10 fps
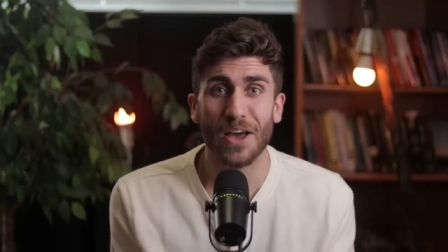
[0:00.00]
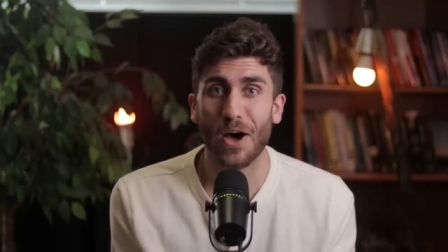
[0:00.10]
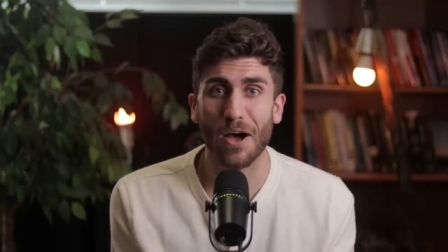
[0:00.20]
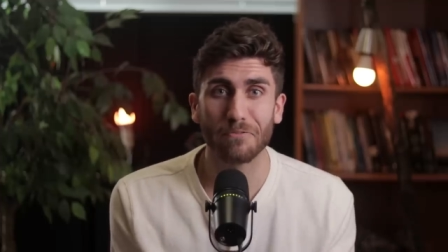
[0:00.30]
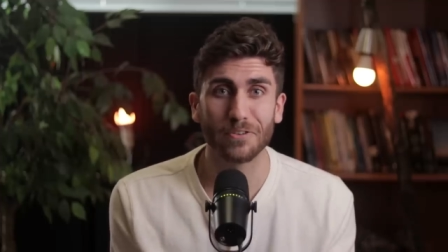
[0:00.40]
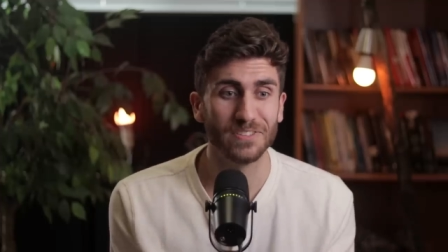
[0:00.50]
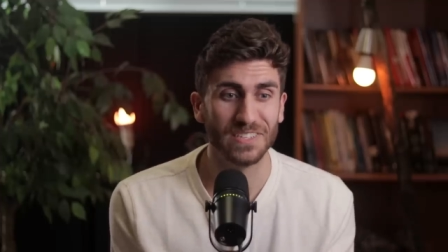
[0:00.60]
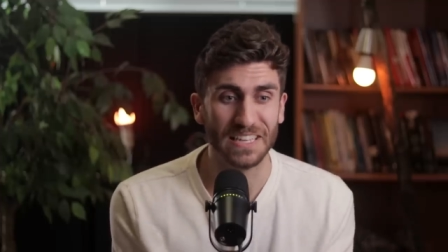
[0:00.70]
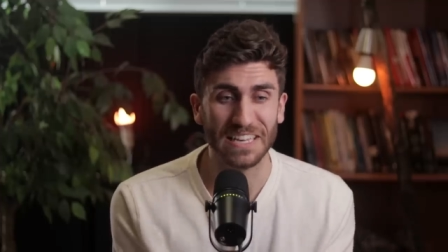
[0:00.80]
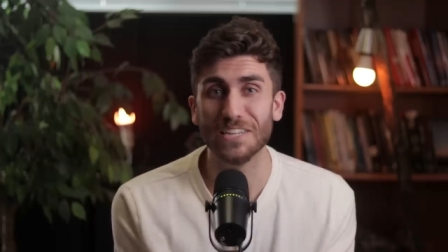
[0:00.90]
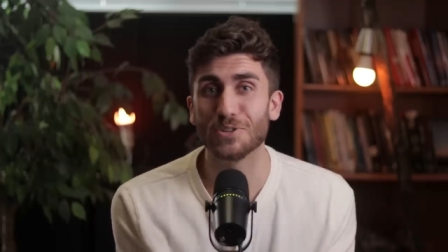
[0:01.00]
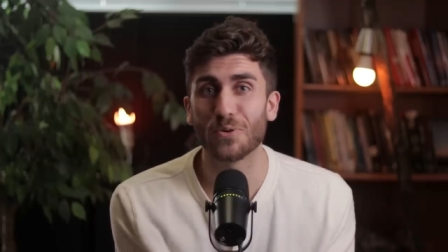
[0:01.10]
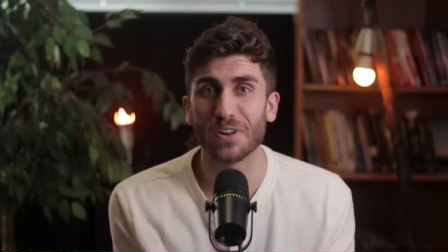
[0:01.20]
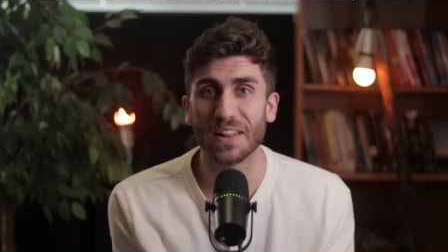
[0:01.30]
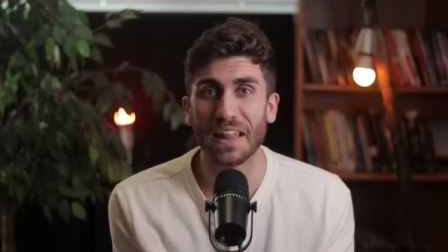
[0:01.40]
offers and
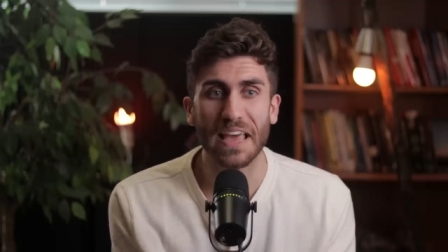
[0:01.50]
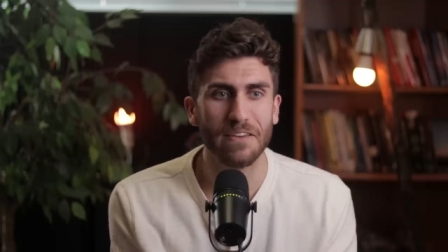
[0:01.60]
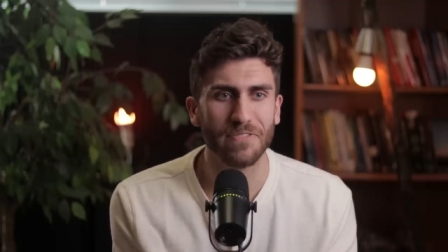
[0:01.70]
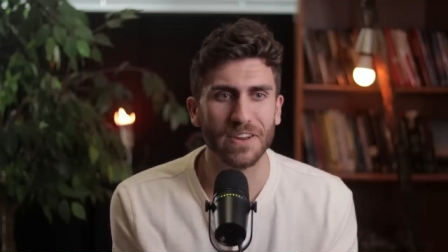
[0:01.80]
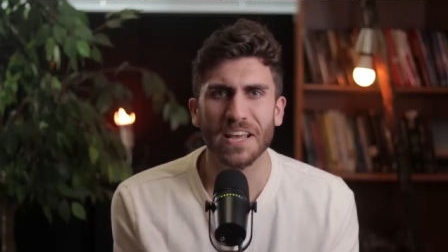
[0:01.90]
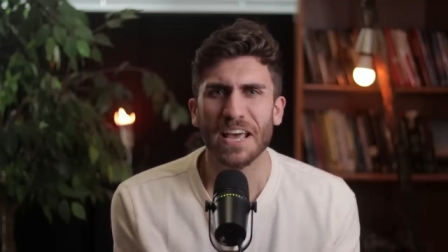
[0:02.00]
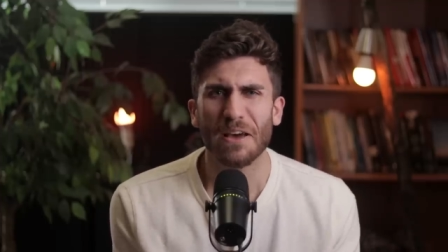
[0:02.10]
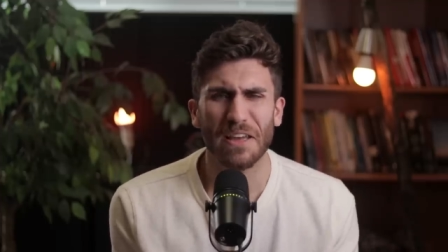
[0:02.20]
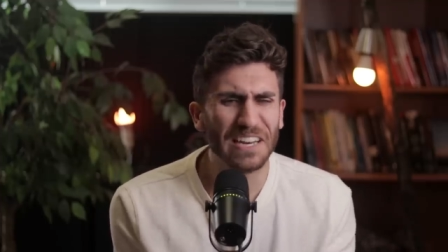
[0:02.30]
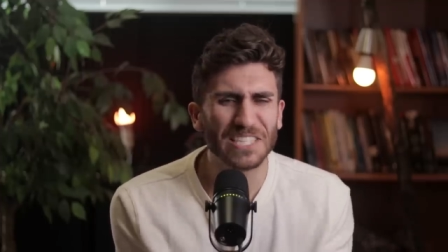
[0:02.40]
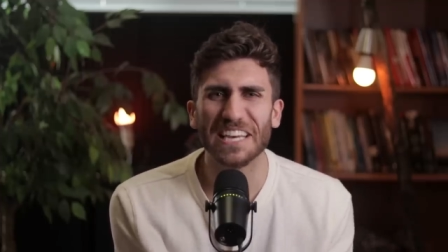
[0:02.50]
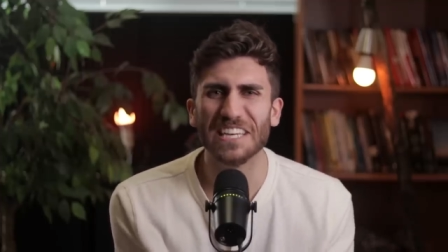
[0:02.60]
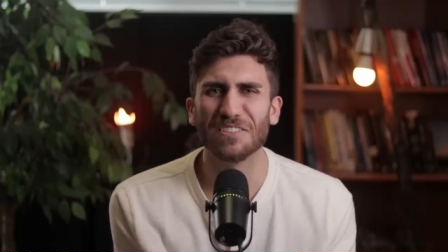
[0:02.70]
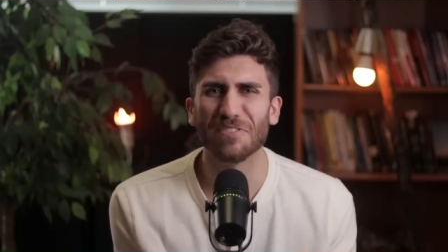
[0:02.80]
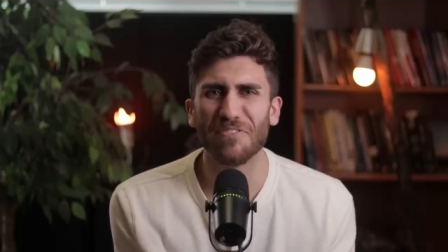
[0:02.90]
eternal life and into
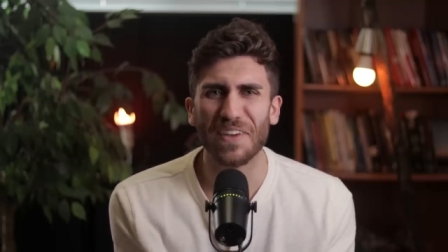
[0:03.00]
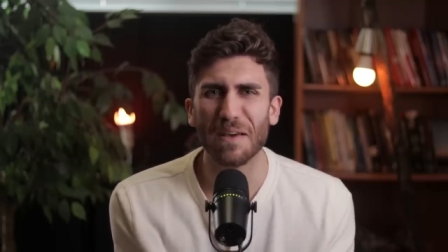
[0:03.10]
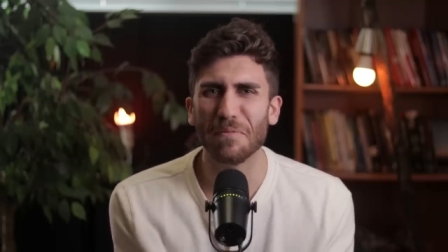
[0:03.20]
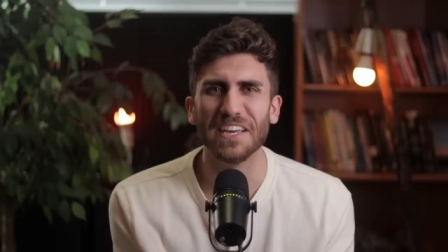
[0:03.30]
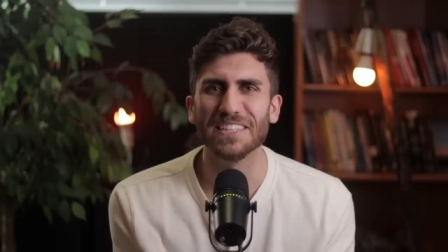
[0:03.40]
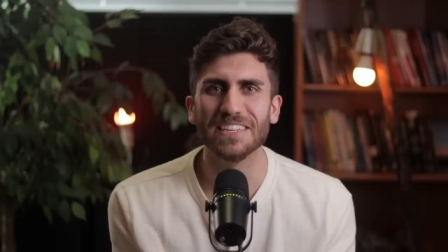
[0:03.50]
his family.